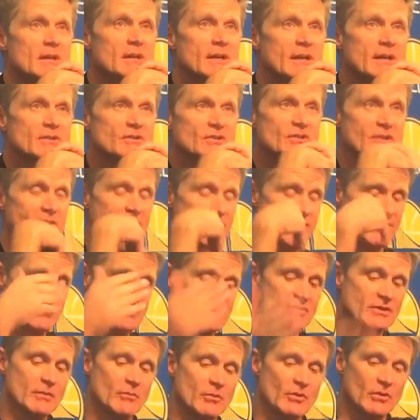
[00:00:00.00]
and Steph is
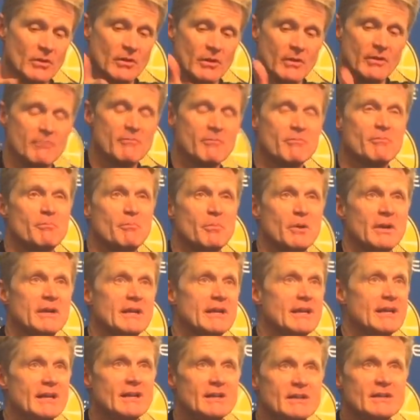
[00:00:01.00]
similar, but
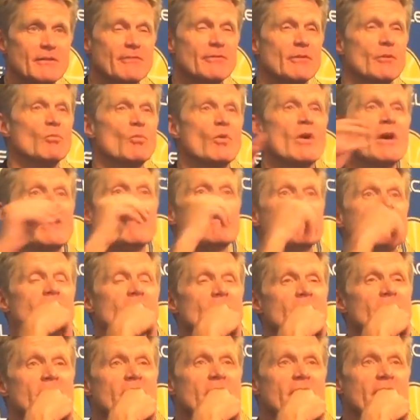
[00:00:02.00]
in a different way
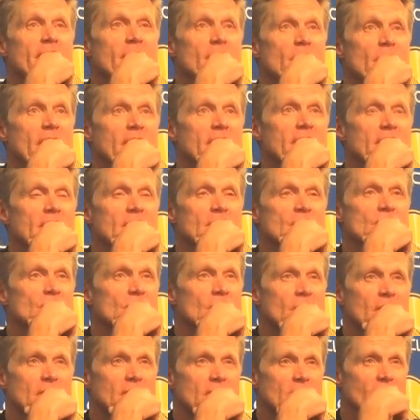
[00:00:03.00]
from everybody else.
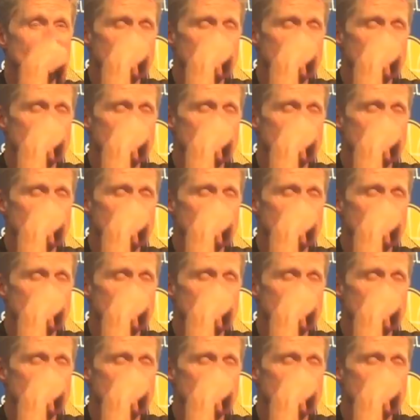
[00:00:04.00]
you